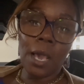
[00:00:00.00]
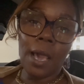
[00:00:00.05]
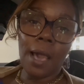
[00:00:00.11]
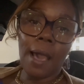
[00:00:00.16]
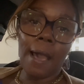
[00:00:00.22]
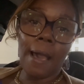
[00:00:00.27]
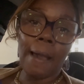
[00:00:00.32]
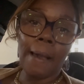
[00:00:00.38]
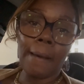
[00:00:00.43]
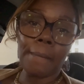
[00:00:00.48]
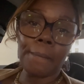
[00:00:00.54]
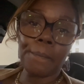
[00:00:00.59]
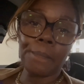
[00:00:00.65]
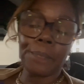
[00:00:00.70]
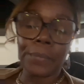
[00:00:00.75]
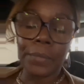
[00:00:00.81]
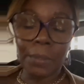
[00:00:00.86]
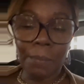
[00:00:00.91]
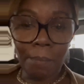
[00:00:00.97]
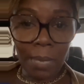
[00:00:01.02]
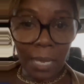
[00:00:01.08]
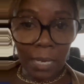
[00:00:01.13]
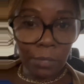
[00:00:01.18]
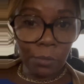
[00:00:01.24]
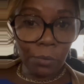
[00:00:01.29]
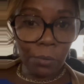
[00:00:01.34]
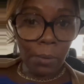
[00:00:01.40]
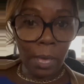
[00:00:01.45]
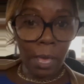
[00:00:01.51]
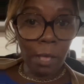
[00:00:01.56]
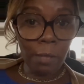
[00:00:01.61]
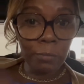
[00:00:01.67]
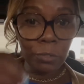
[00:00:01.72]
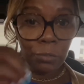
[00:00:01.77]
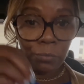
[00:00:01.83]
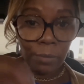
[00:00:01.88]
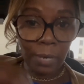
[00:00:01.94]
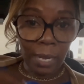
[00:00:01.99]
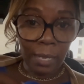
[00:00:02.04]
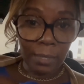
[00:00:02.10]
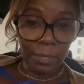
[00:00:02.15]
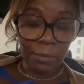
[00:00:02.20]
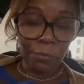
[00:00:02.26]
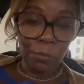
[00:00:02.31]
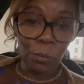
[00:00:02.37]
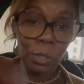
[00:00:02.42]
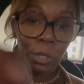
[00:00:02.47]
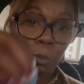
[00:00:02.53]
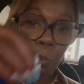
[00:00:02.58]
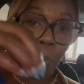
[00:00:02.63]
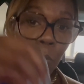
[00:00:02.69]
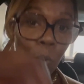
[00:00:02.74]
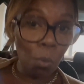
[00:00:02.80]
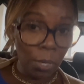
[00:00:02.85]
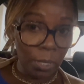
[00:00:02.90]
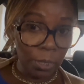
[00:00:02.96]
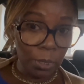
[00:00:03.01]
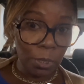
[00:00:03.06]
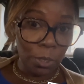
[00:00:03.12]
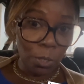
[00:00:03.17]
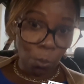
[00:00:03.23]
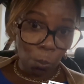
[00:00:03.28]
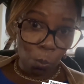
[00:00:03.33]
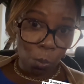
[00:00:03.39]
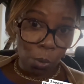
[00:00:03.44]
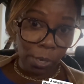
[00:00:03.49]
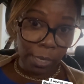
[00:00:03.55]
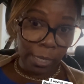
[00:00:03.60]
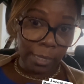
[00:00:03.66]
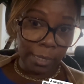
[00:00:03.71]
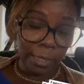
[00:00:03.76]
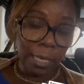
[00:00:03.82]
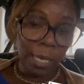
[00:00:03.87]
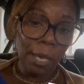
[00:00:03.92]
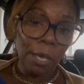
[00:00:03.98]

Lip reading: the medical health directive will appoint someone